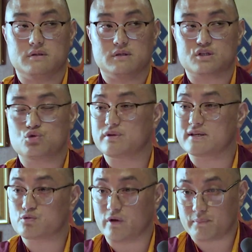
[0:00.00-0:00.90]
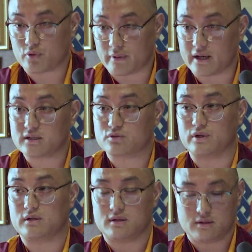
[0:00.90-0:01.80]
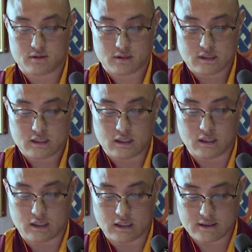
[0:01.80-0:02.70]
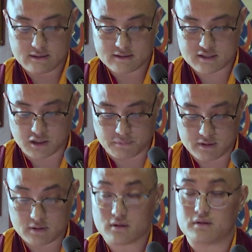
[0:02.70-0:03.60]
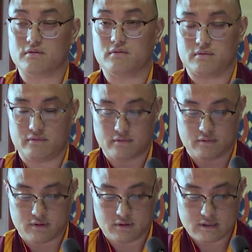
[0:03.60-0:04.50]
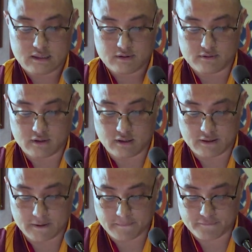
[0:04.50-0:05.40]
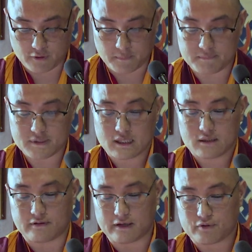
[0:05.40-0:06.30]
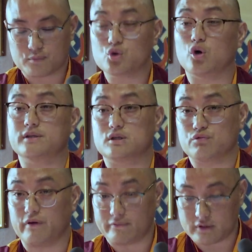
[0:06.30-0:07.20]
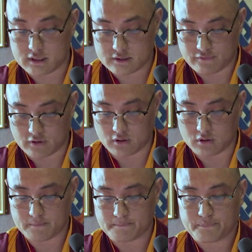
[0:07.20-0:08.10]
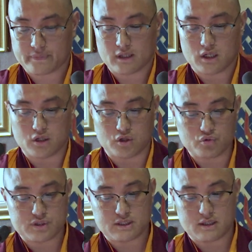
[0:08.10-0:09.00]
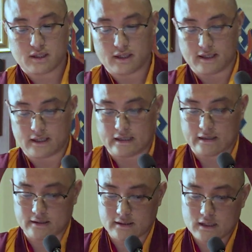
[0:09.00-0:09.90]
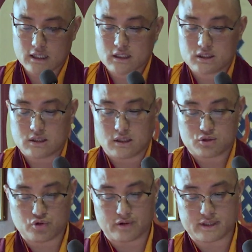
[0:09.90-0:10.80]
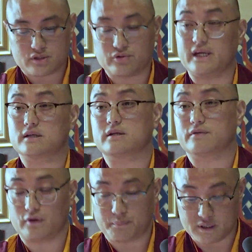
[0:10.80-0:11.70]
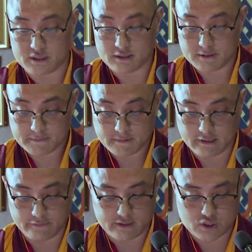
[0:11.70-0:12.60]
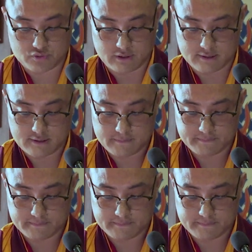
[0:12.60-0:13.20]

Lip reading: students were provided with stipend from 200 to 500 for UG and 200 to 800 for PG level students.